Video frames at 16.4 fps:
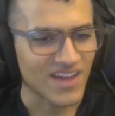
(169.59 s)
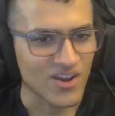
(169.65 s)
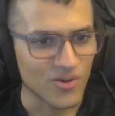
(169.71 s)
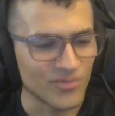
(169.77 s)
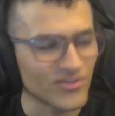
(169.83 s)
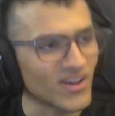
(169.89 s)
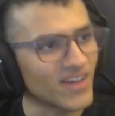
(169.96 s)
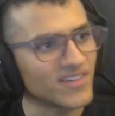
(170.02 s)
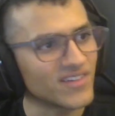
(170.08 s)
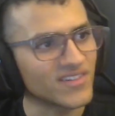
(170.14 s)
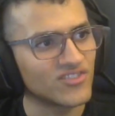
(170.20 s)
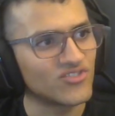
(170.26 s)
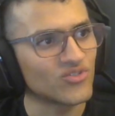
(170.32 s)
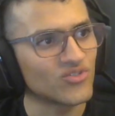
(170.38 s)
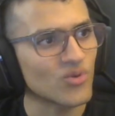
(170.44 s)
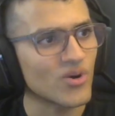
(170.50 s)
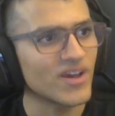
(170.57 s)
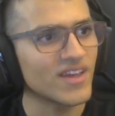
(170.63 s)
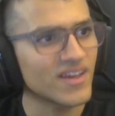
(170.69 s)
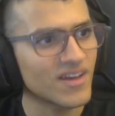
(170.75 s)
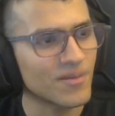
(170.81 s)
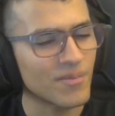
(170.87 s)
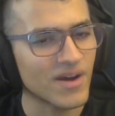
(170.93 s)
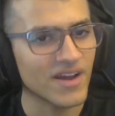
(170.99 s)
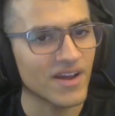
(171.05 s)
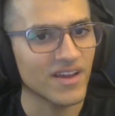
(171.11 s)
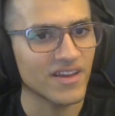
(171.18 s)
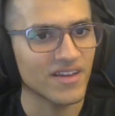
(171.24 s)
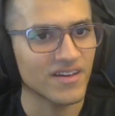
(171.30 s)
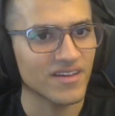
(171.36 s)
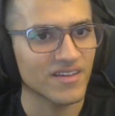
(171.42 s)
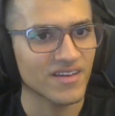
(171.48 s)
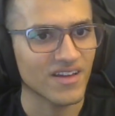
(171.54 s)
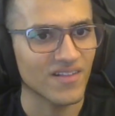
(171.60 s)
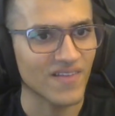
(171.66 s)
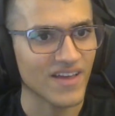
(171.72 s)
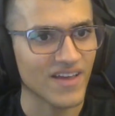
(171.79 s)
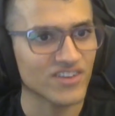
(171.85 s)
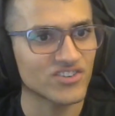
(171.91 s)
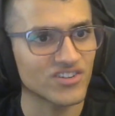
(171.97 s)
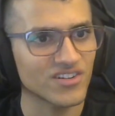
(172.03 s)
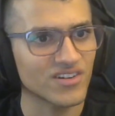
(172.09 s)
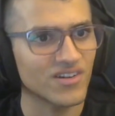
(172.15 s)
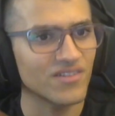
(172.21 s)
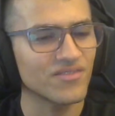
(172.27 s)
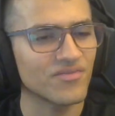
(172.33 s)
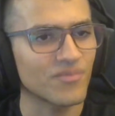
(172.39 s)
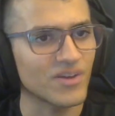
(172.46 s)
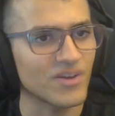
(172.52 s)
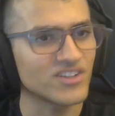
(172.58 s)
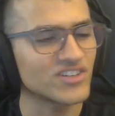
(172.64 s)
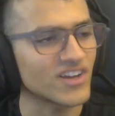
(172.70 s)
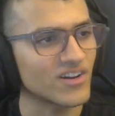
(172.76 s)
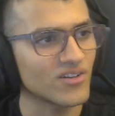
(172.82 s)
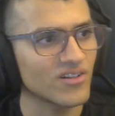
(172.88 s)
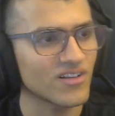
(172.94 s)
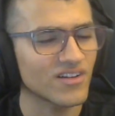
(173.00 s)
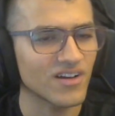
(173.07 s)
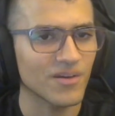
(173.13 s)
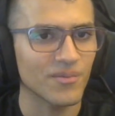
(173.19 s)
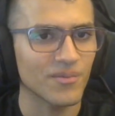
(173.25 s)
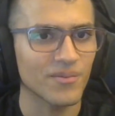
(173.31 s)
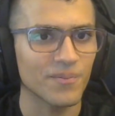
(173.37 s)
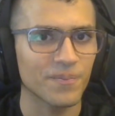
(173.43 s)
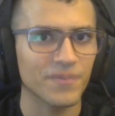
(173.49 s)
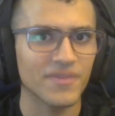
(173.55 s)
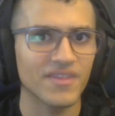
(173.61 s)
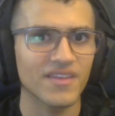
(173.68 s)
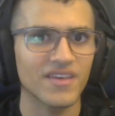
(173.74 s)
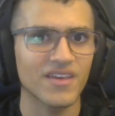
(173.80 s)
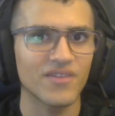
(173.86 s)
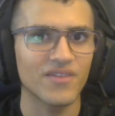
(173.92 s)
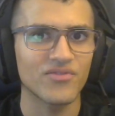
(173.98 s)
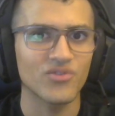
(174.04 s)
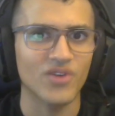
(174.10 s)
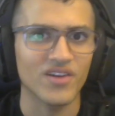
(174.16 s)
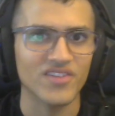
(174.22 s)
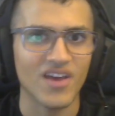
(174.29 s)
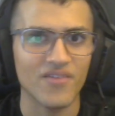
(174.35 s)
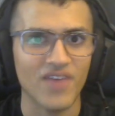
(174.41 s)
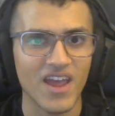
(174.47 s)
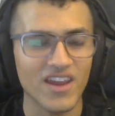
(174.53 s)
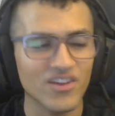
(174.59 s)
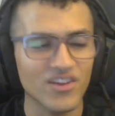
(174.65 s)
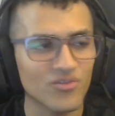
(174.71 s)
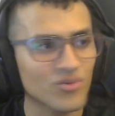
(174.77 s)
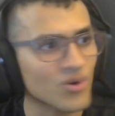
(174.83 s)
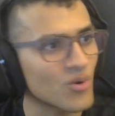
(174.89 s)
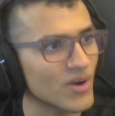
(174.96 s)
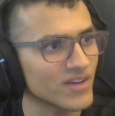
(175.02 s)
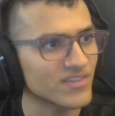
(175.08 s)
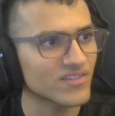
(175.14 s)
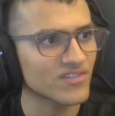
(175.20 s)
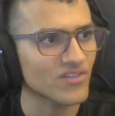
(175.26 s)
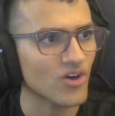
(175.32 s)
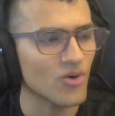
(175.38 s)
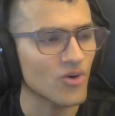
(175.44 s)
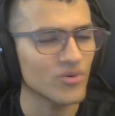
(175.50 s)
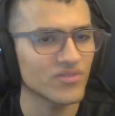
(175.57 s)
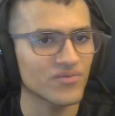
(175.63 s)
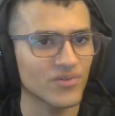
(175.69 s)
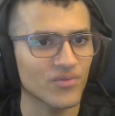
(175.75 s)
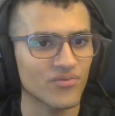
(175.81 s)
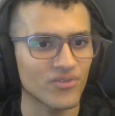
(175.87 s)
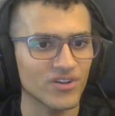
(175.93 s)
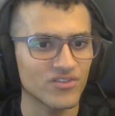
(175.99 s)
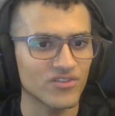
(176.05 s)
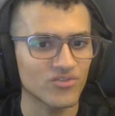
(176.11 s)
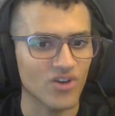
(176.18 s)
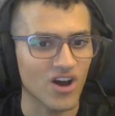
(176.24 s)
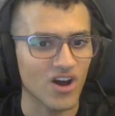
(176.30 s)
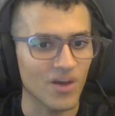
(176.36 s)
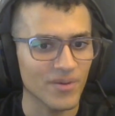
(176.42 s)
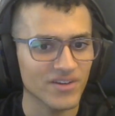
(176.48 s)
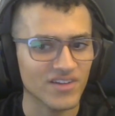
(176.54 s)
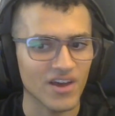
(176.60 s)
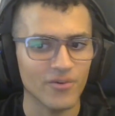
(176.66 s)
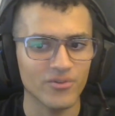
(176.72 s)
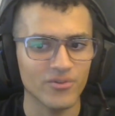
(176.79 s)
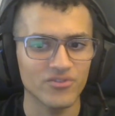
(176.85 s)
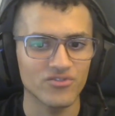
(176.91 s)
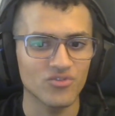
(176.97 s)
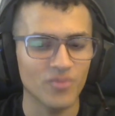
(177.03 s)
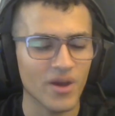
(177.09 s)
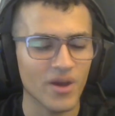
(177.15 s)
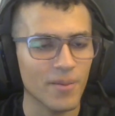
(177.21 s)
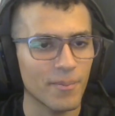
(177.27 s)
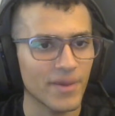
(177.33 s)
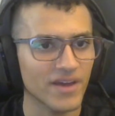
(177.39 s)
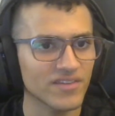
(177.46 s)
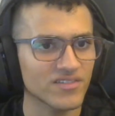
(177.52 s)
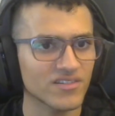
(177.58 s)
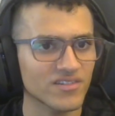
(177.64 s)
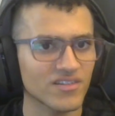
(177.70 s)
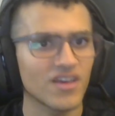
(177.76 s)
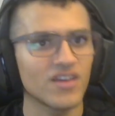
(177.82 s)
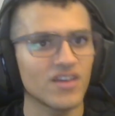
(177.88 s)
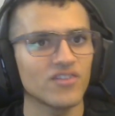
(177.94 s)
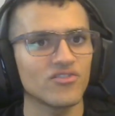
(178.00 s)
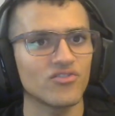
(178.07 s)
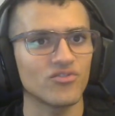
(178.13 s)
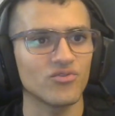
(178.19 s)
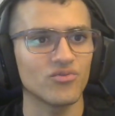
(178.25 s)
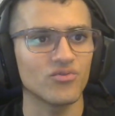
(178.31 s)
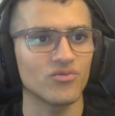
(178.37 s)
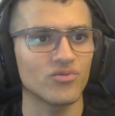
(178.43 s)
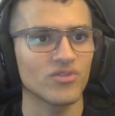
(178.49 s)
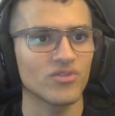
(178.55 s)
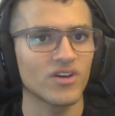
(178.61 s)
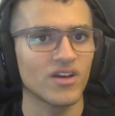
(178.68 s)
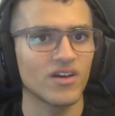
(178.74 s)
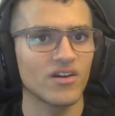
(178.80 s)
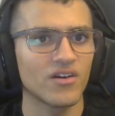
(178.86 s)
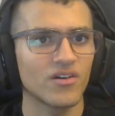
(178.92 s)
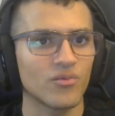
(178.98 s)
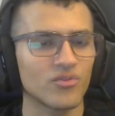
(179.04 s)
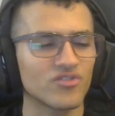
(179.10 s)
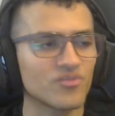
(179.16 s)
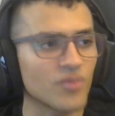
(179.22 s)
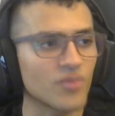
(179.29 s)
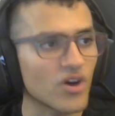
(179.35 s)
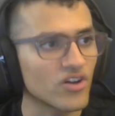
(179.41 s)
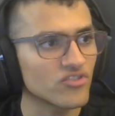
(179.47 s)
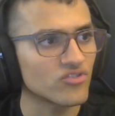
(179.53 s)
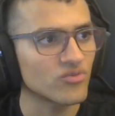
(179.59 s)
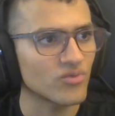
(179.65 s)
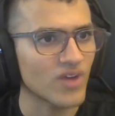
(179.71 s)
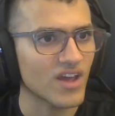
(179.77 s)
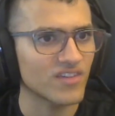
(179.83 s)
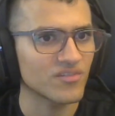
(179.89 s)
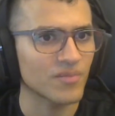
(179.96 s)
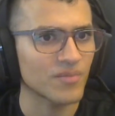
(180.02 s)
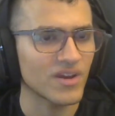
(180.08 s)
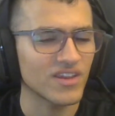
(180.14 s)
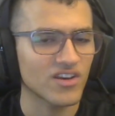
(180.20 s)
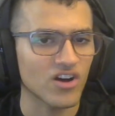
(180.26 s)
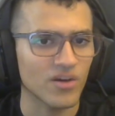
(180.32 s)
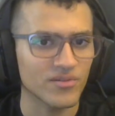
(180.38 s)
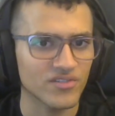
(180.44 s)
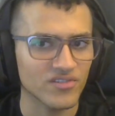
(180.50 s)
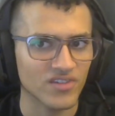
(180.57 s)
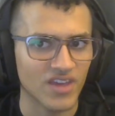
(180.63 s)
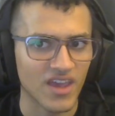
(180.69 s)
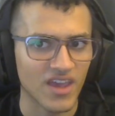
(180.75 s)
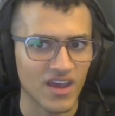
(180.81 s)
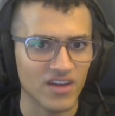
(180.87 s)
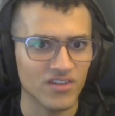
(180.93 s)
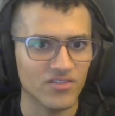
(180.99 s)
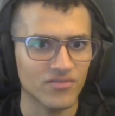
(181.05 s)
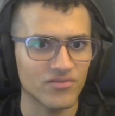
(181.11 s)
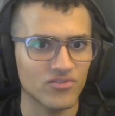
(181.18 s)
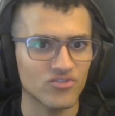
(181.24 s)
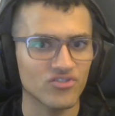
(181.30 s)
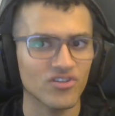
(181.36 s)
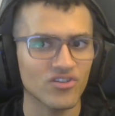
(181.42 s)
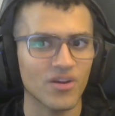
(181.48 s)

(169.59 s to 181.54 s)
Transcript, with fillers: I hope you guys enjoy my collection of my channel. Um, if you guys have any requests, always feel free to comment. I will do my best to respond to as many comments as I can in the future.